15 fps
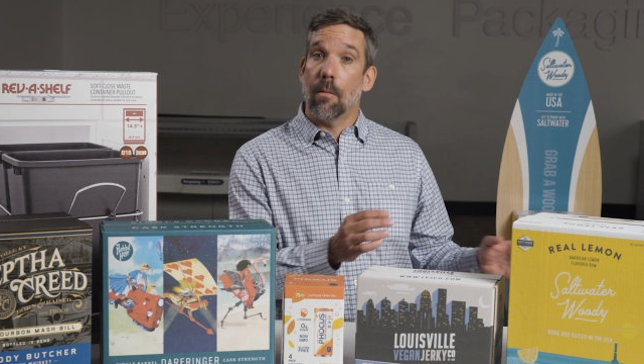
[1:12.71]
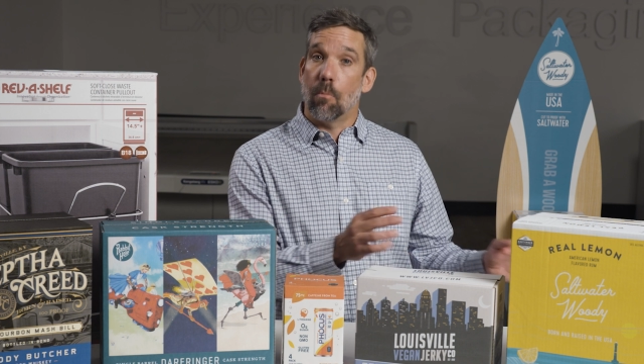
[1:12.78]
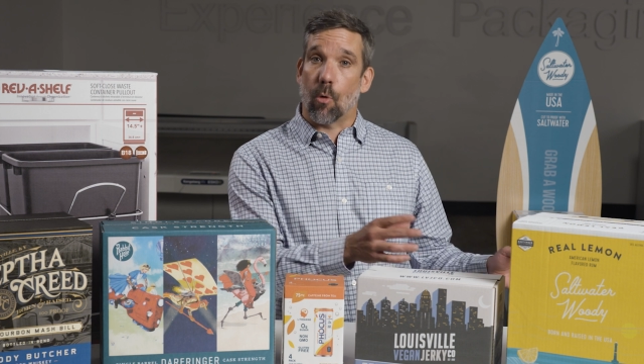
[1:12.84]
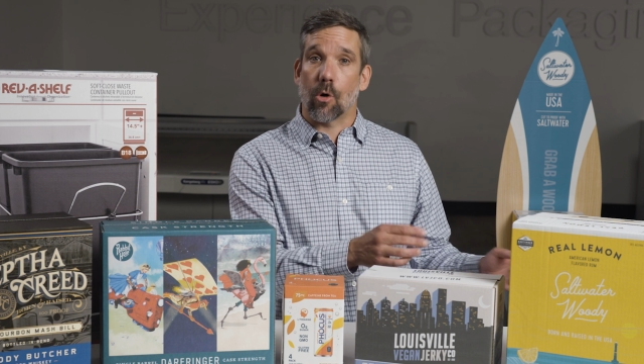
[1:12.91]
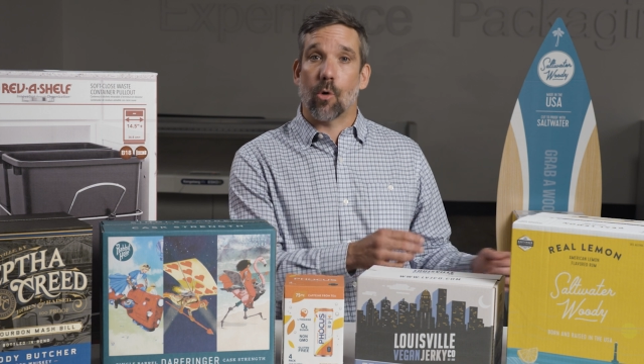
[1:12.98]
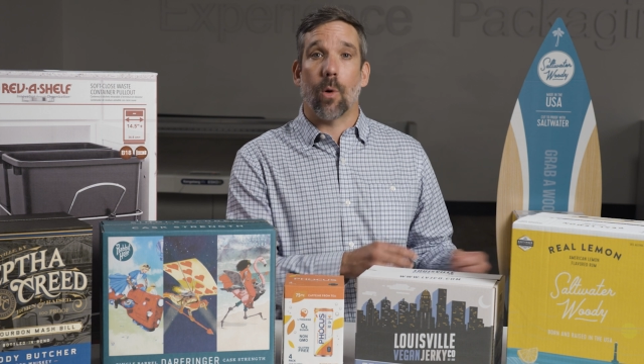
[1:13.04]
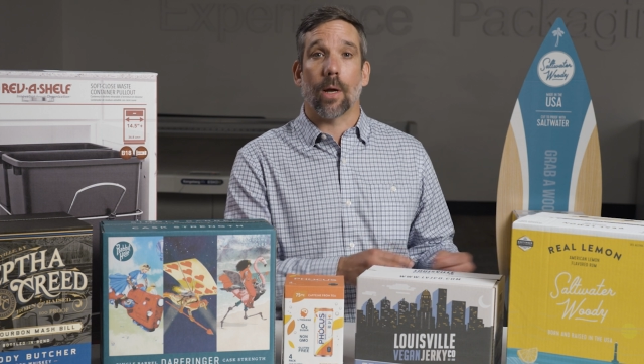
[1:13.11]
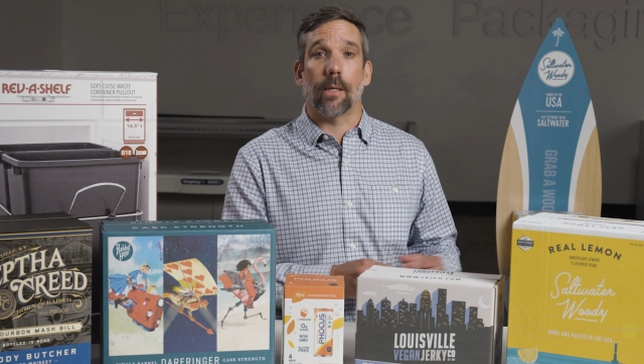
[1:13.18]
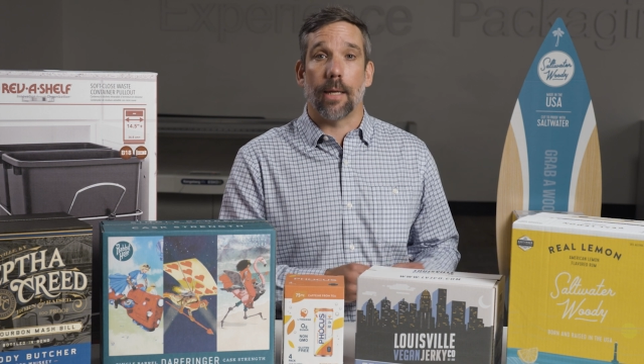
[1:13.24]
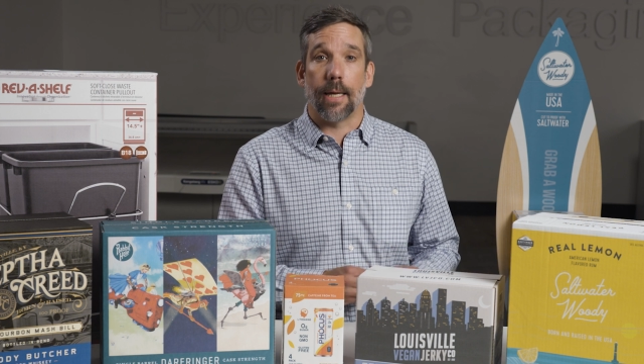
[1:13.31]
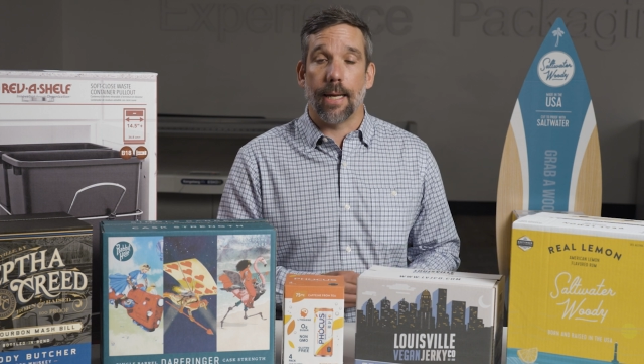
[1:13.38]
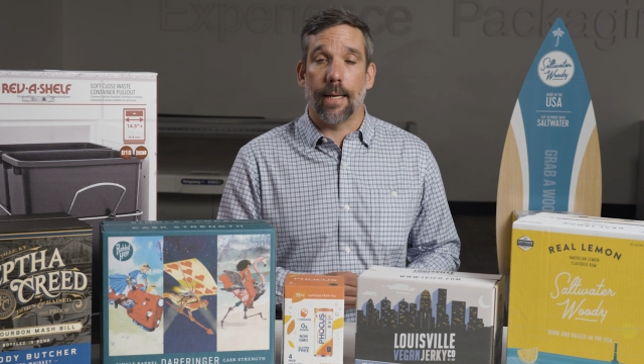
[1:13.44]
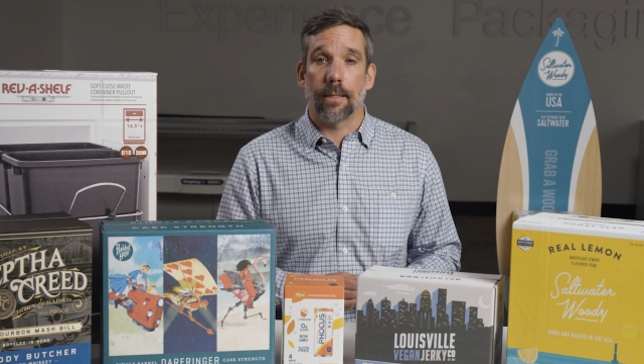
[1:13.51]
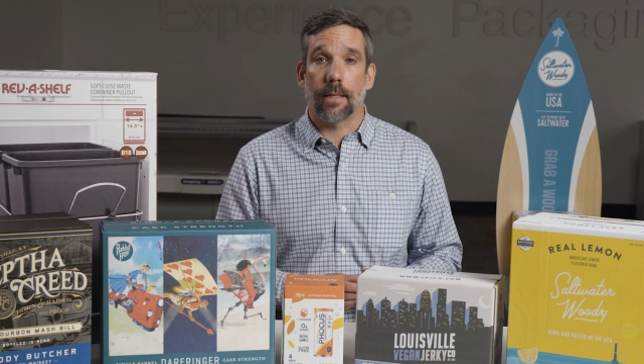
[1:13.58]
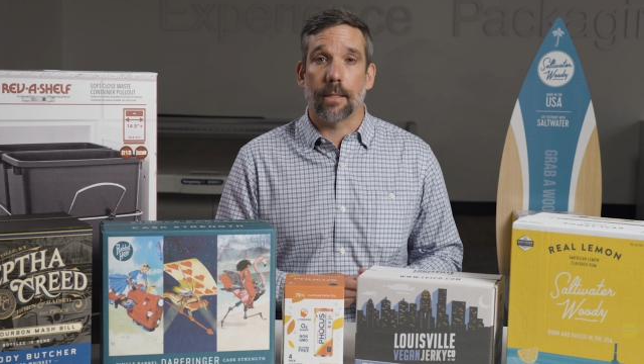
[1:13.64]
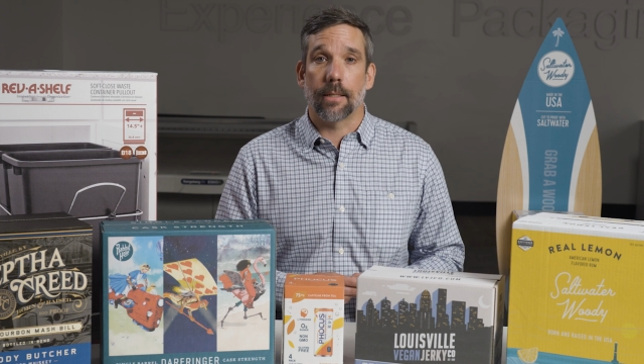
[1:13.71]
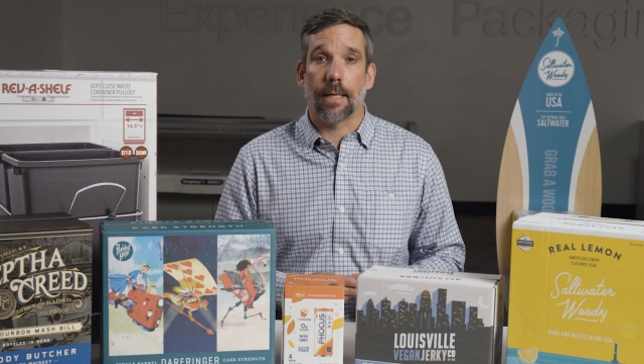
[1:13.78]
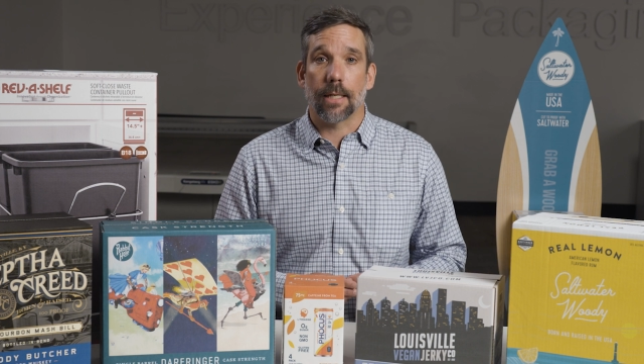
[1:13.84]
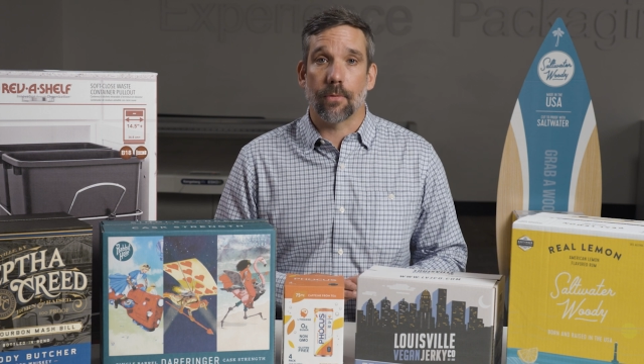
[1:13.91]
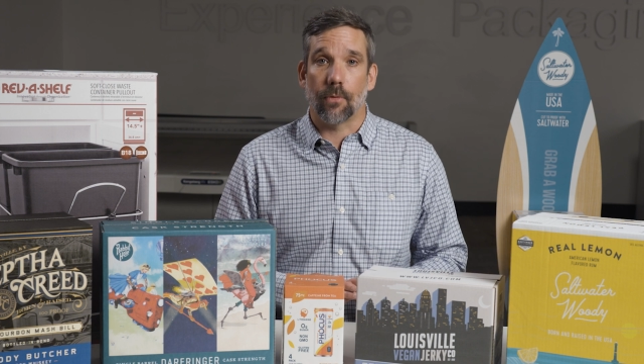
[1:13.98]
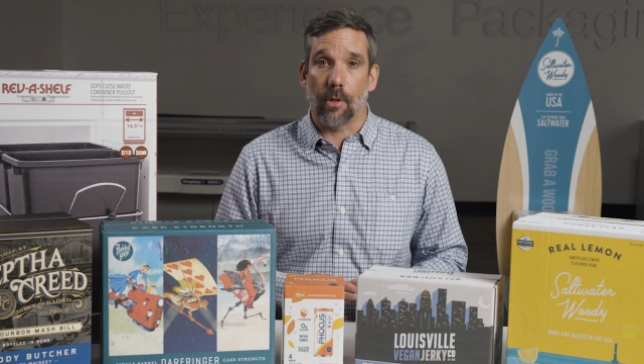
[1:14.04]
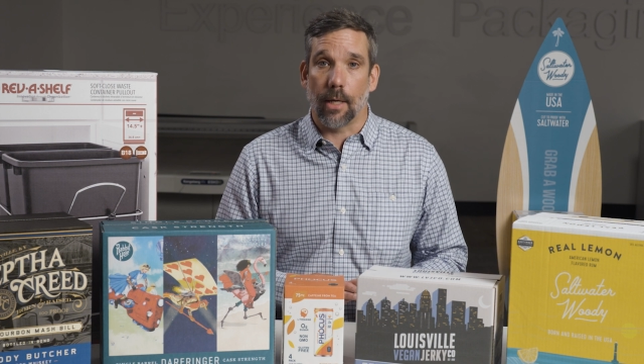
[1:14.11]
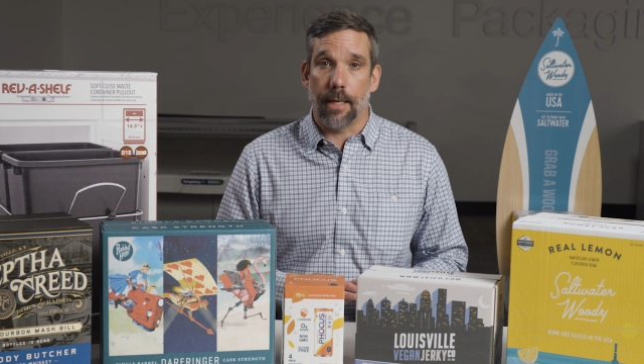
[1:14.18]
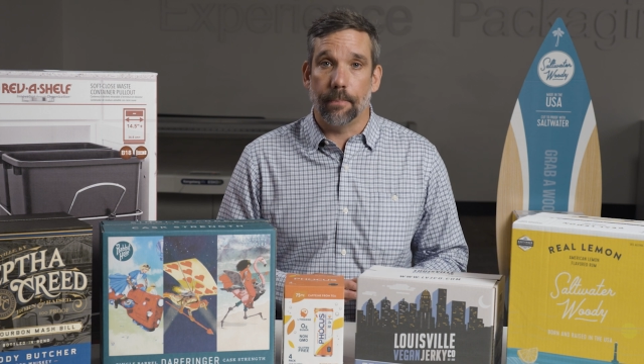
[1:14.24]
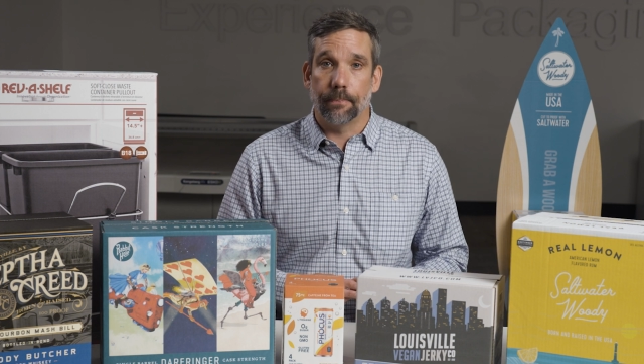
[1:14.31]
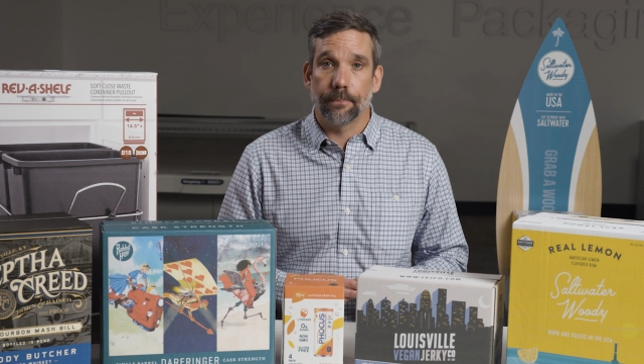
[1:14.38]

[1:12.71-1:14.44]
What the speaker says: more quickly and successfully.